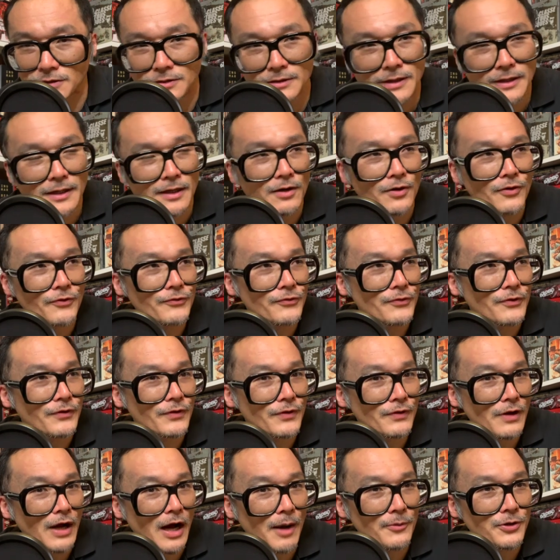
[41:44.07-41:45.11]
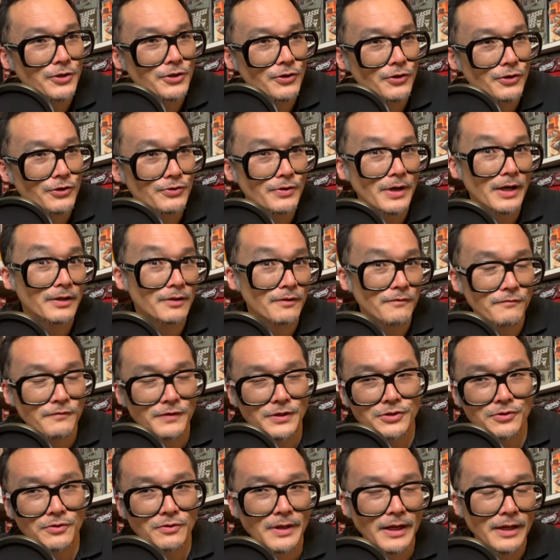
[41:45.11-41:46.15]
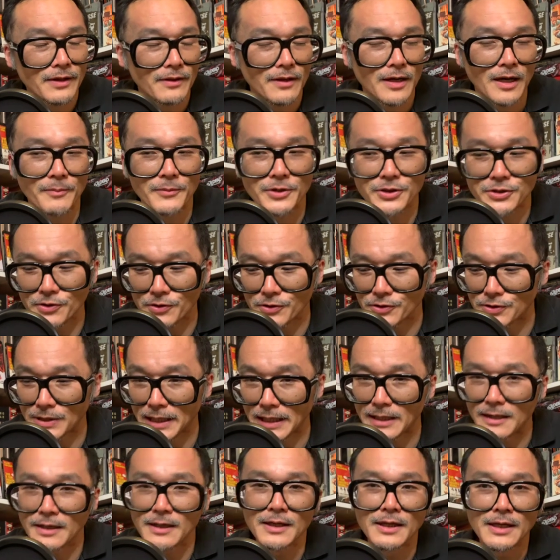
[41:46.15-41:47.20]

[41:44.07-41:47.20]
and then also the commentary track, the feature-length commentary track,